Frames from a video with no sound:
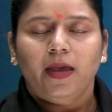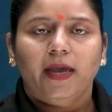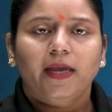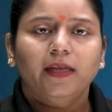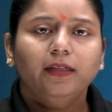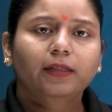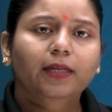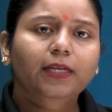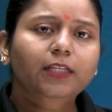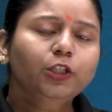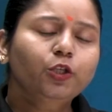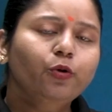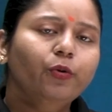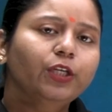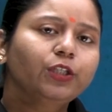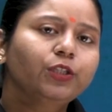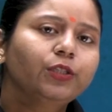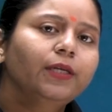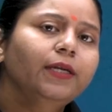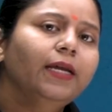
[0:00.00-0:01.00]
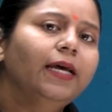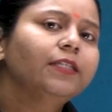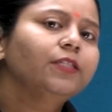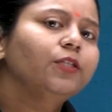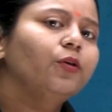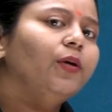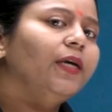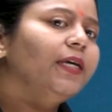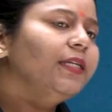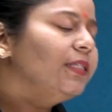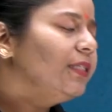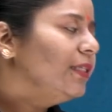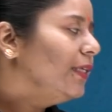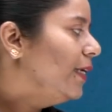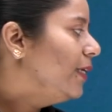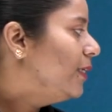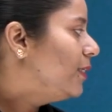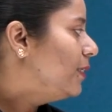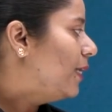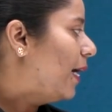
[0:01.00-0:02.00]
In this question, as you can
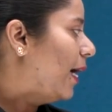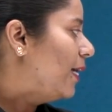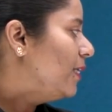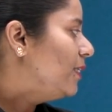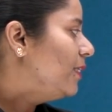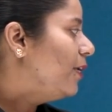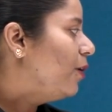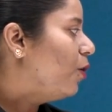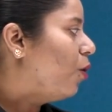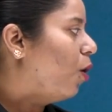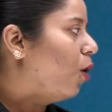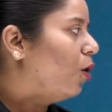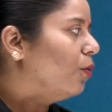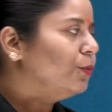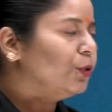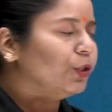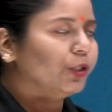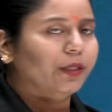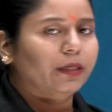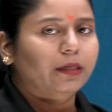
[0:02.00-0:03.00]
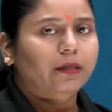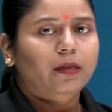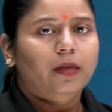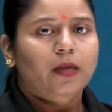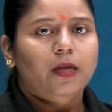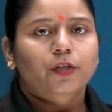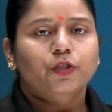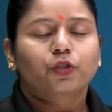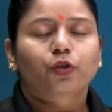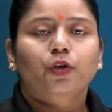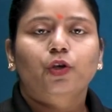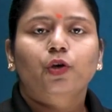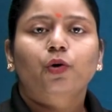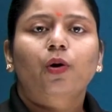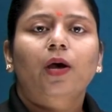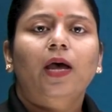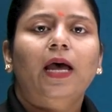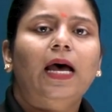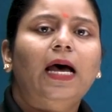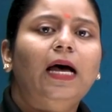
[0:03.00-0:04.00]
see, it has an option. So you
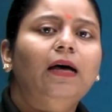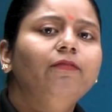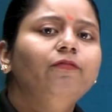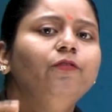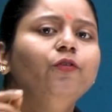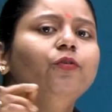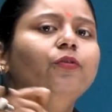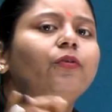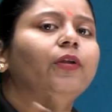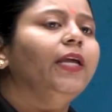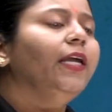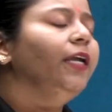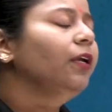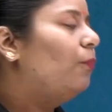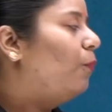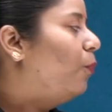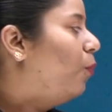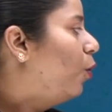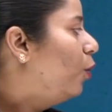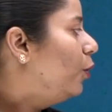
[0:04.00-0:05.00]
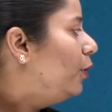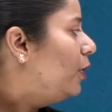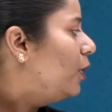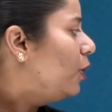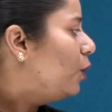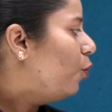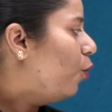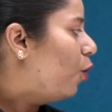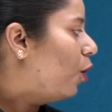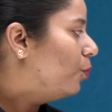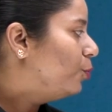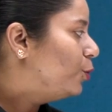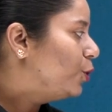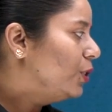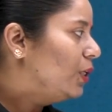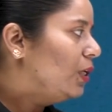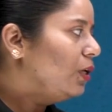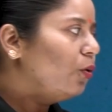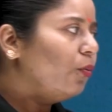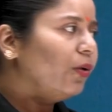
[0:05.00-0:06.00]
have to read both the
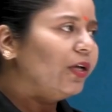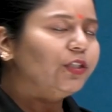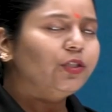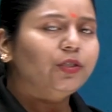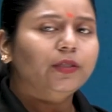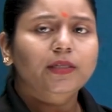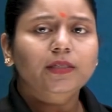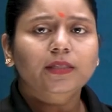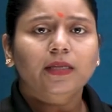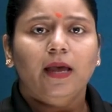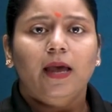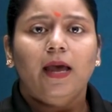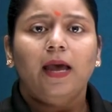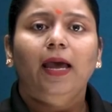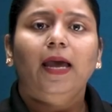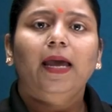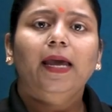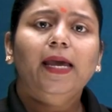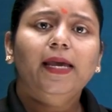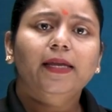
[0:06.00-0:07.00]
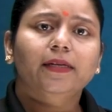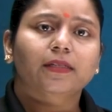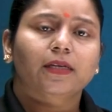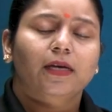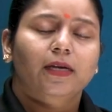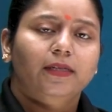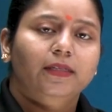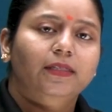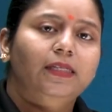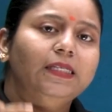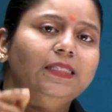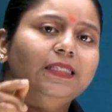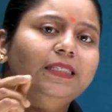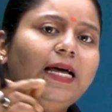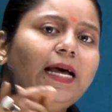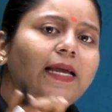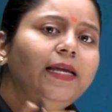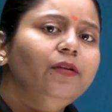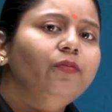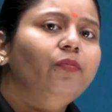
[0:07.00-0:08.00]
optional questions and
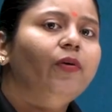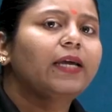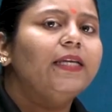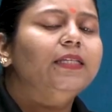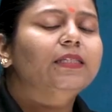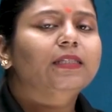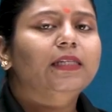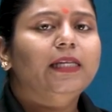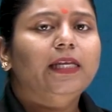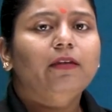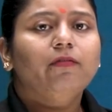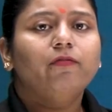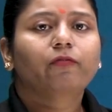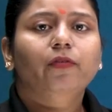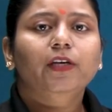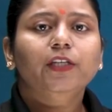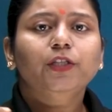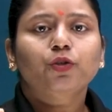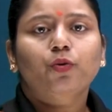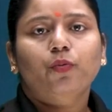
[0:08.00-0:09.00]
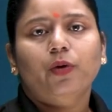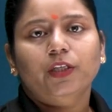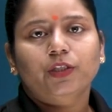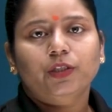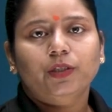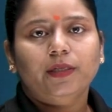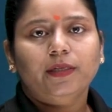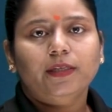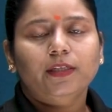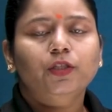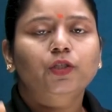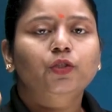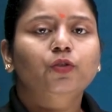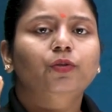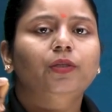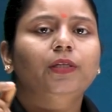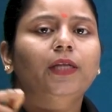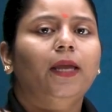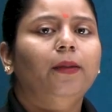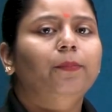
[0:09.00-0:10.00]
decide wisely which question is
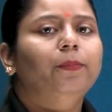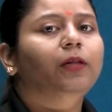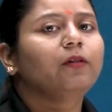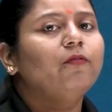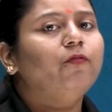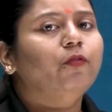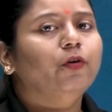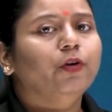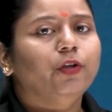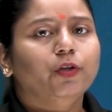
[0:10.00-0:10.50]
suitable for